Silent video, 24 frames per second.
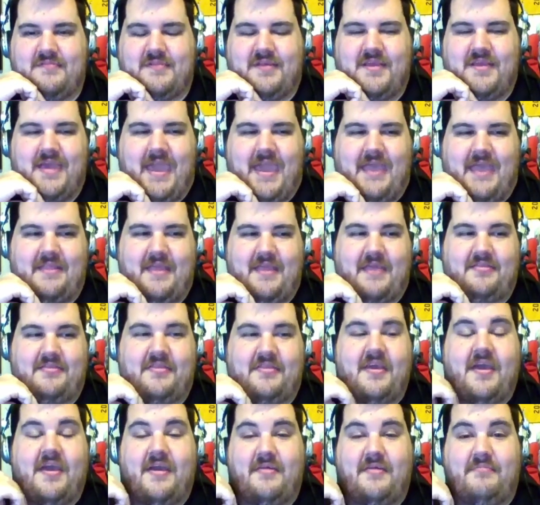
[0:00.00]
And and
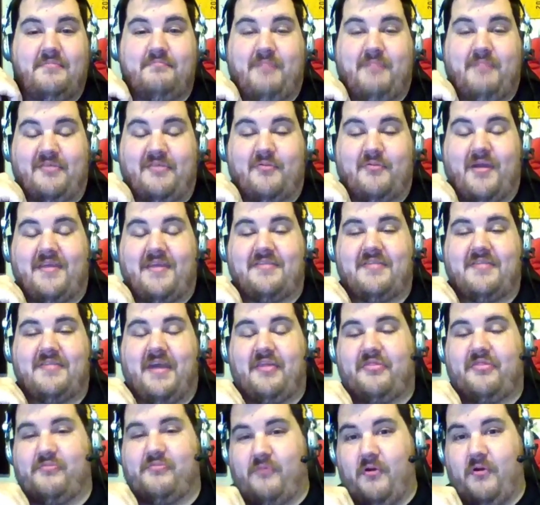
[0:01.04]
by the way, that
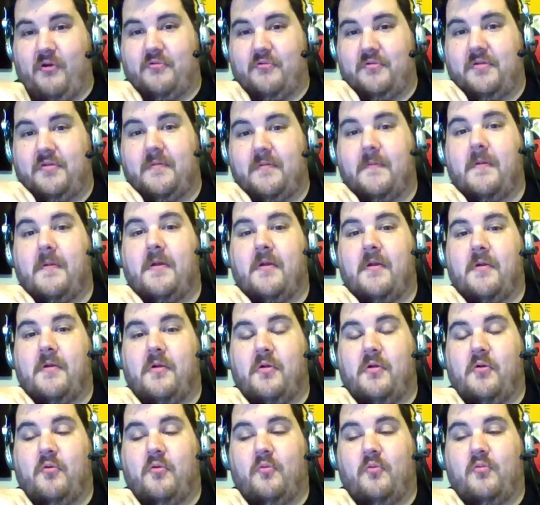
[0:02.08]
throne
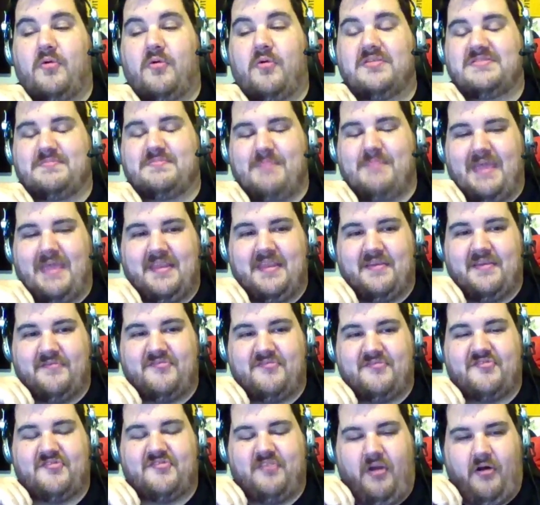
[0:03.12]
was made of
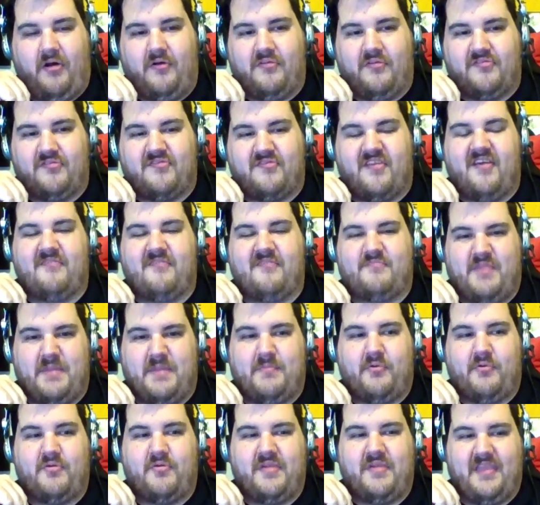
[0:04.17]
skulls of people
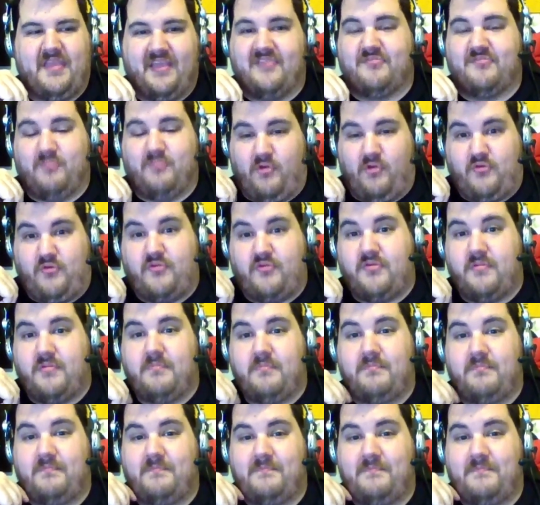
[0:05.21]
he has murdered.
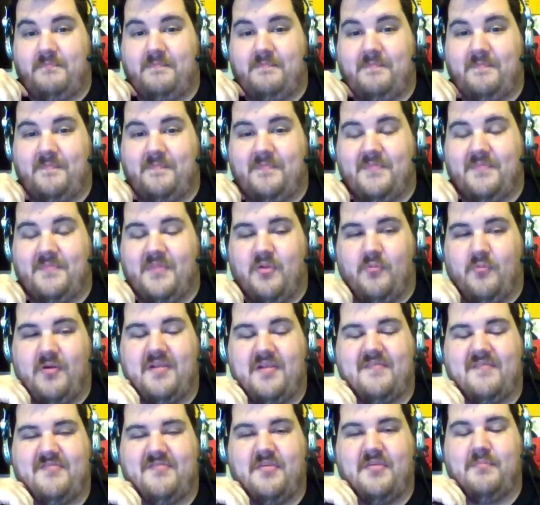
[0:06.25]
Mm-hmm. One of mm-hmm.
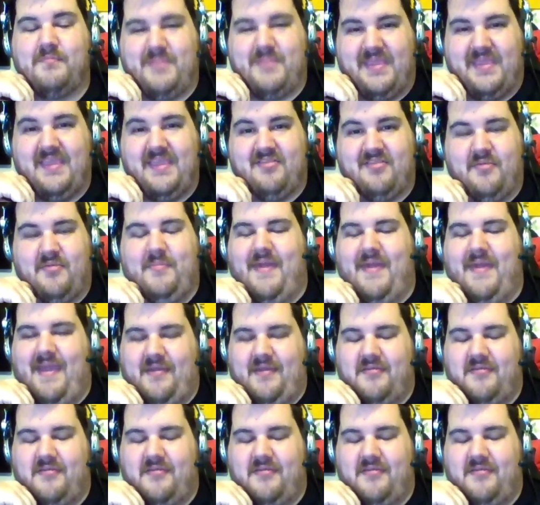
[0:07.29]
them being the Mac.